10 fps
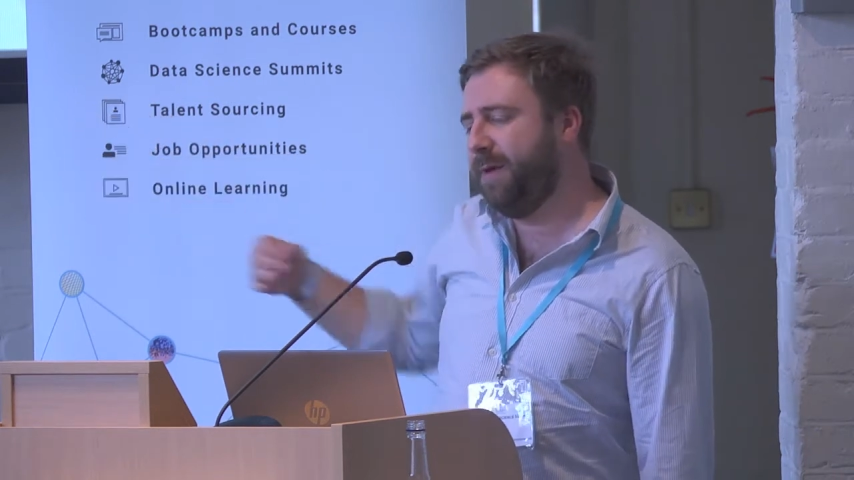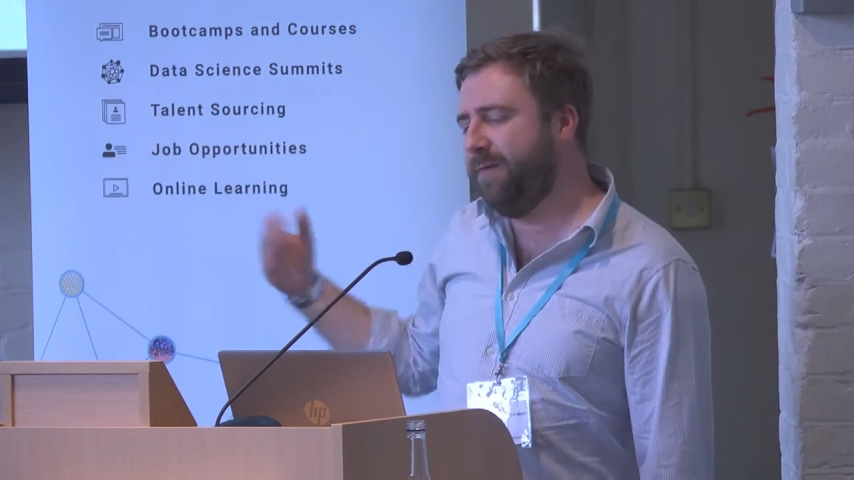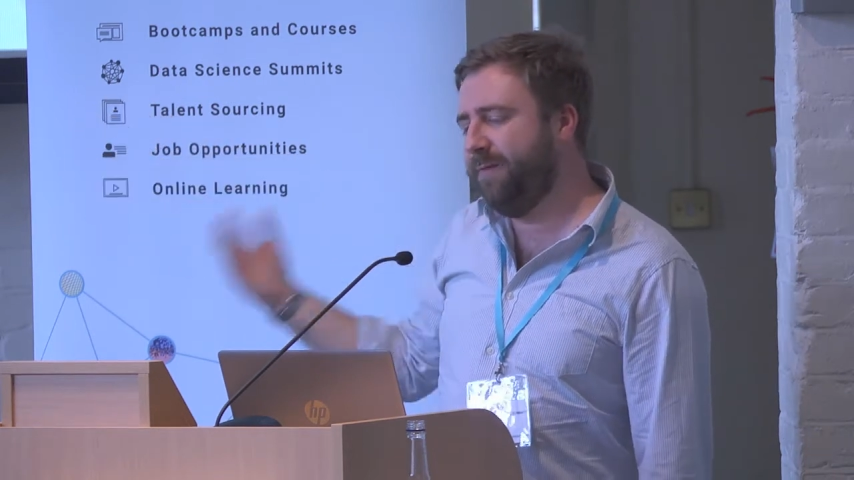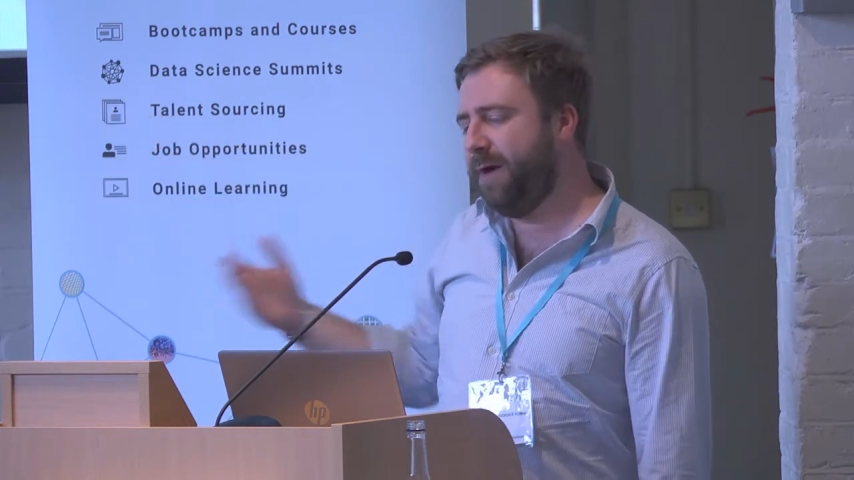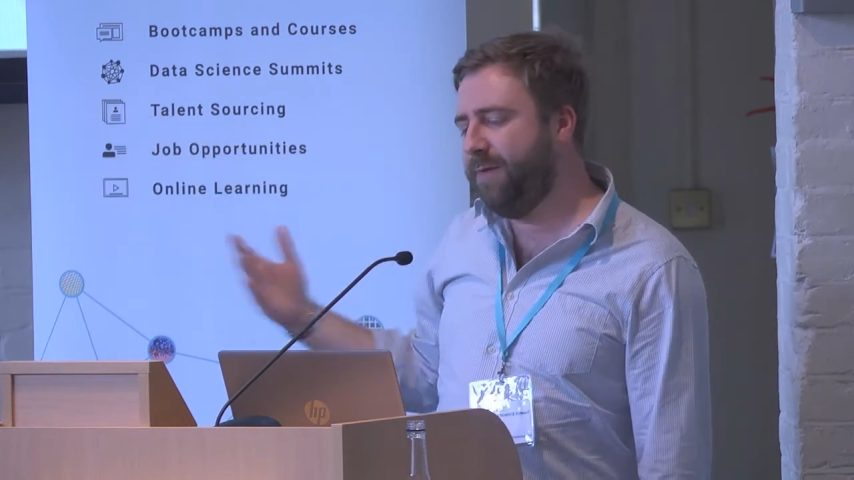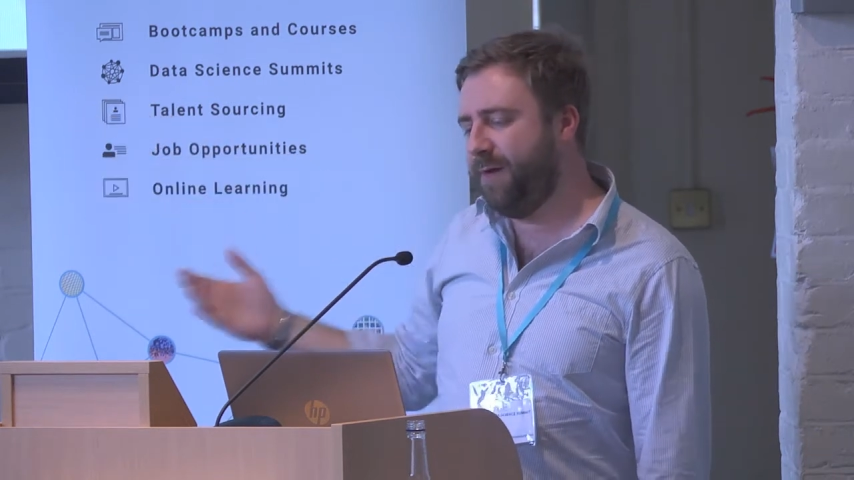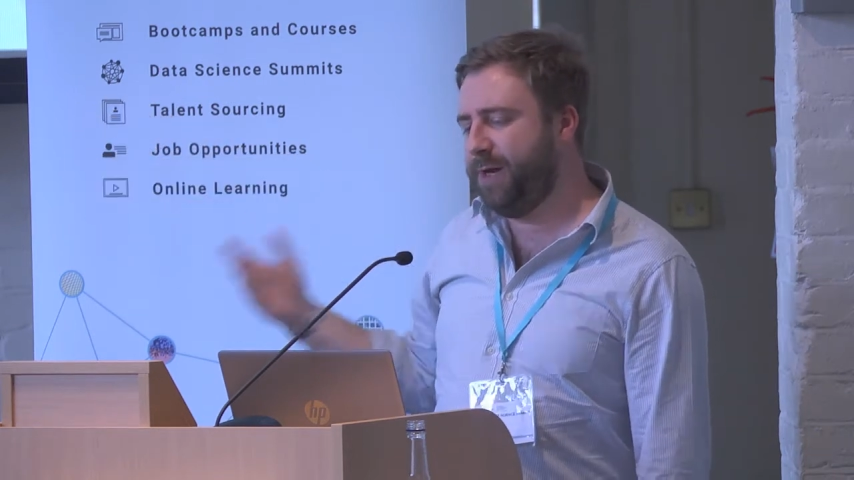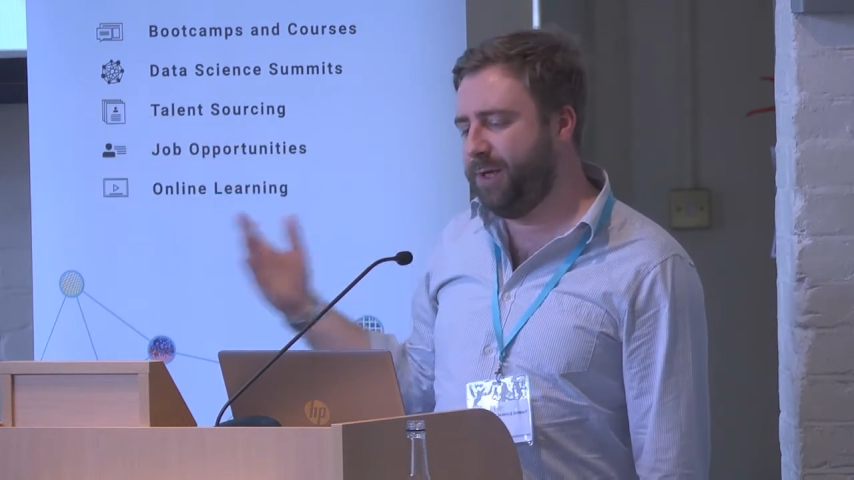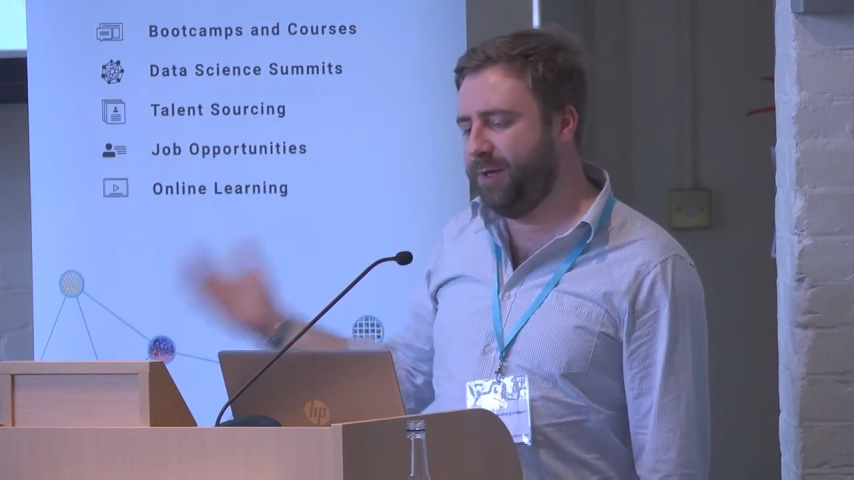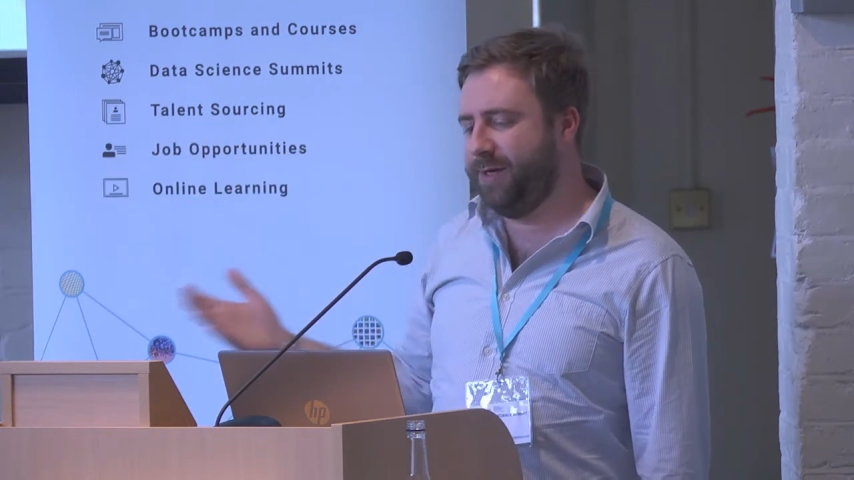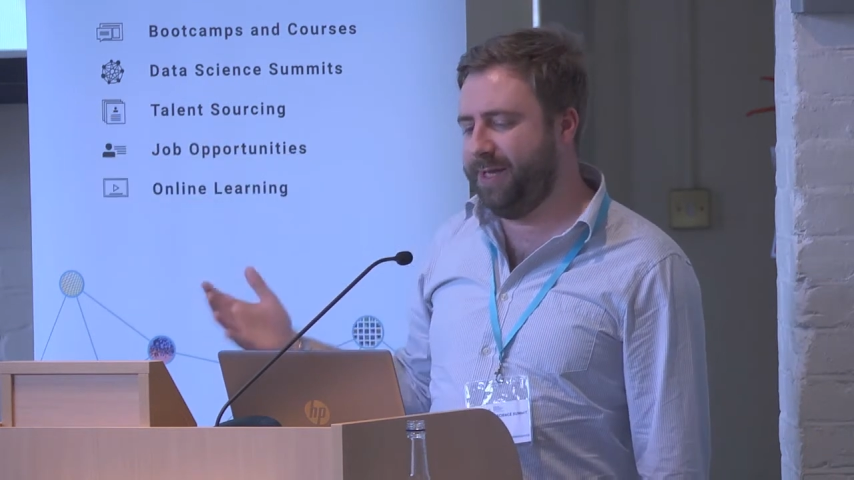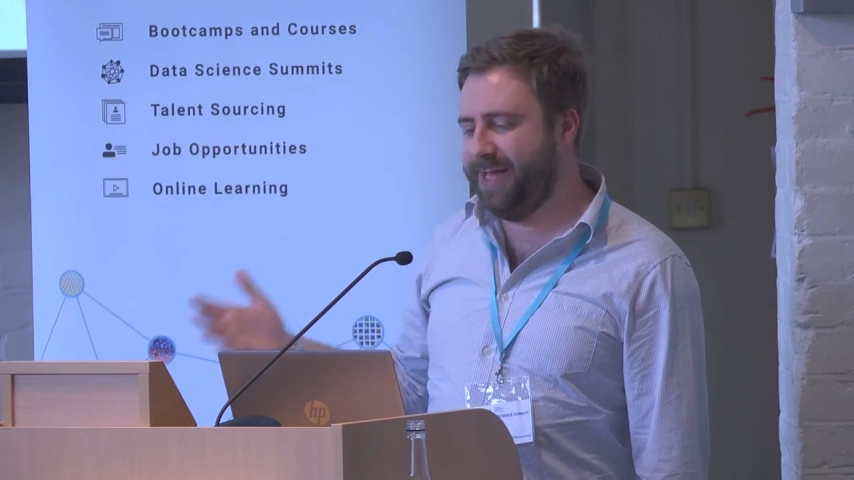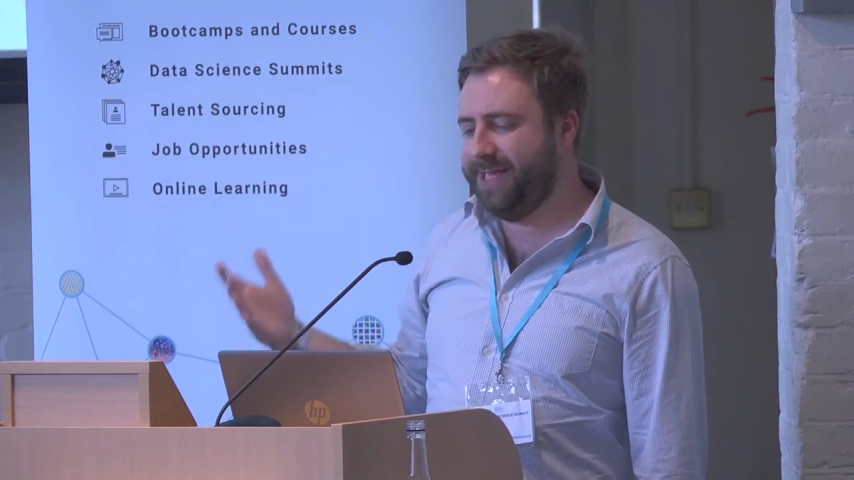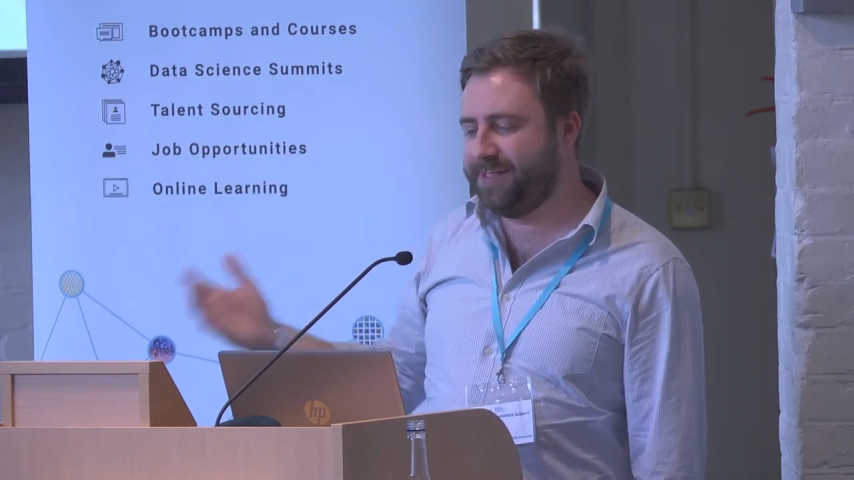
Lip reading: but they're very, very good in